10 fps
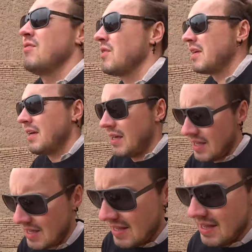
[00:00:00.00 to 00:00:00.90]
for the
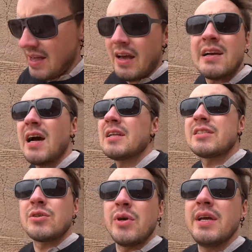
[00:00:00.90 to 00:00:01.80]

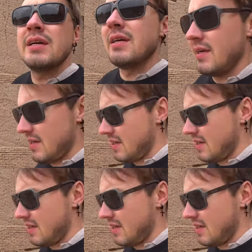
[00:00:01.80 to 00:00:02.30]
gods to hear.